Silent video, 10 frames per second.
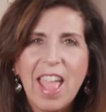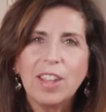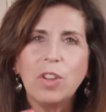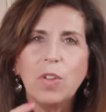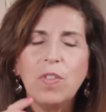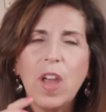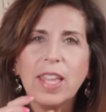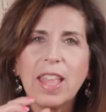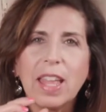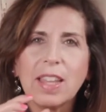And you'll
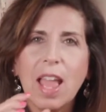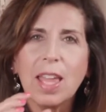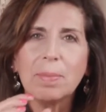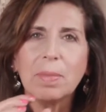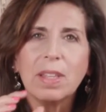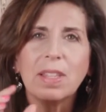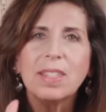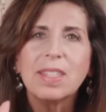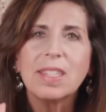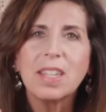find that time
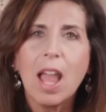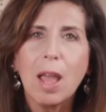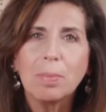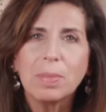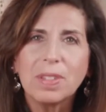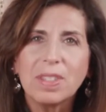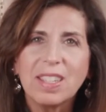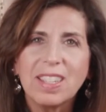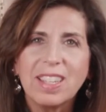stops.